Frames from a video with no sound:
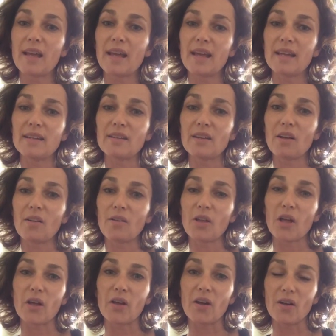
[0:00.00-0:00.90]
and
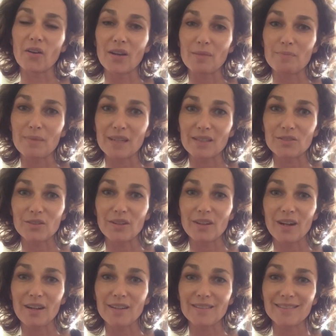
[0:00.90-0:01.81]
I'll get back to
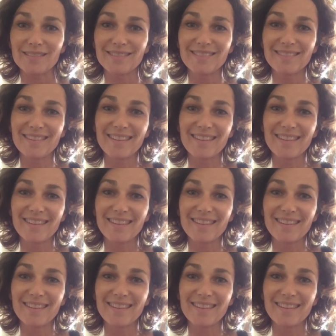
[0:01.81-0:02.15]
you guys.